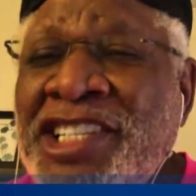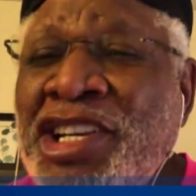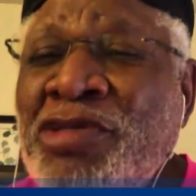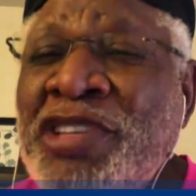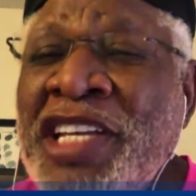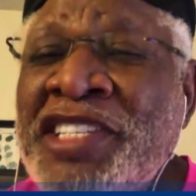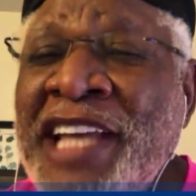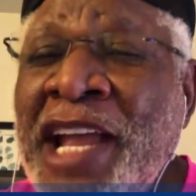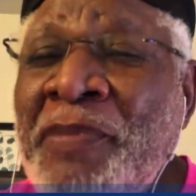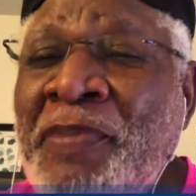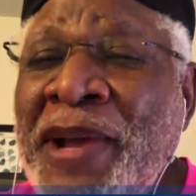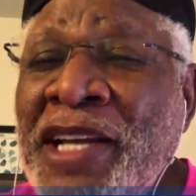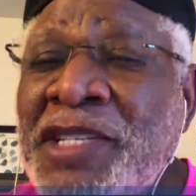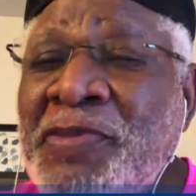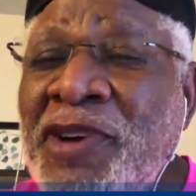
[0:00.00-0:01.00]
She was in
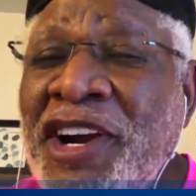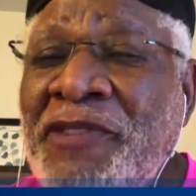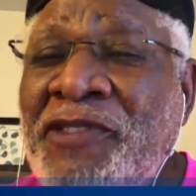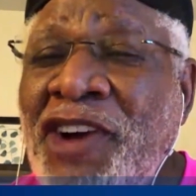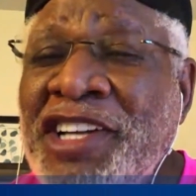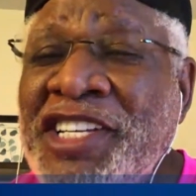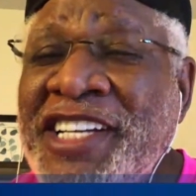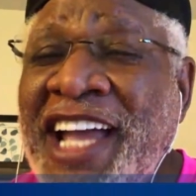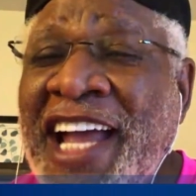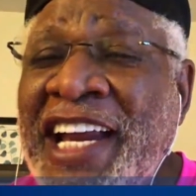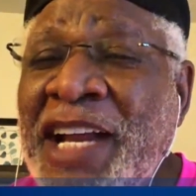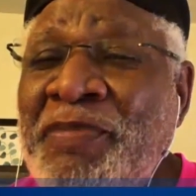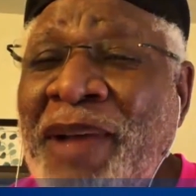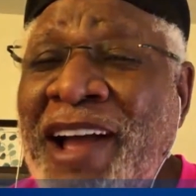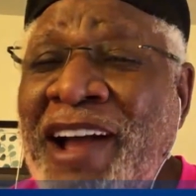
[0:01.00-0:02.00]
St. Petersburg, Florida. She
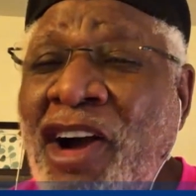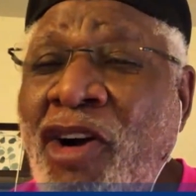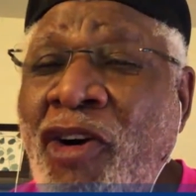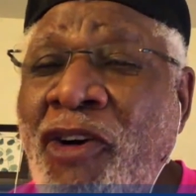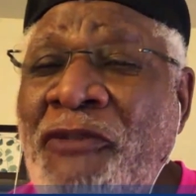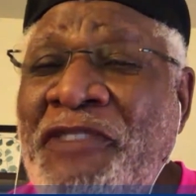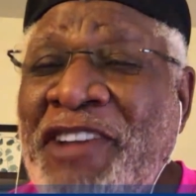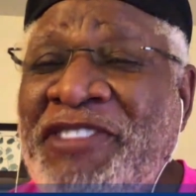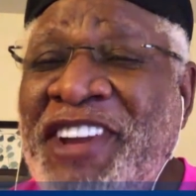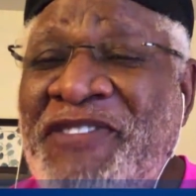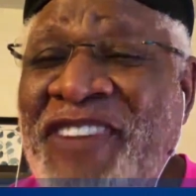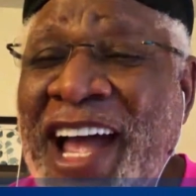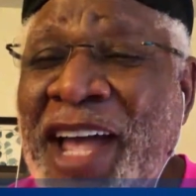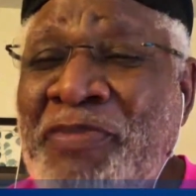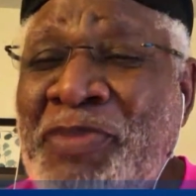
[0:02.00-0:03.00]
got hit by an old
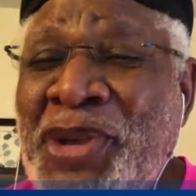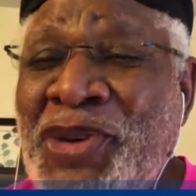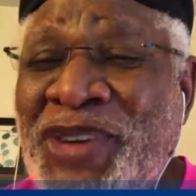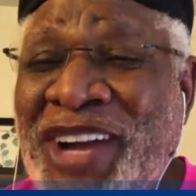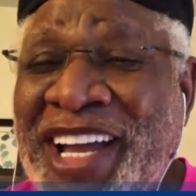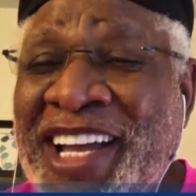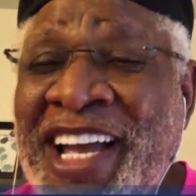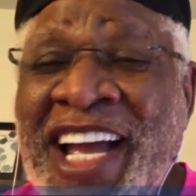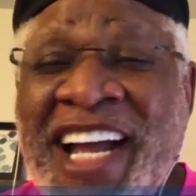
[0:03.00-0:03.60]
55 Buick.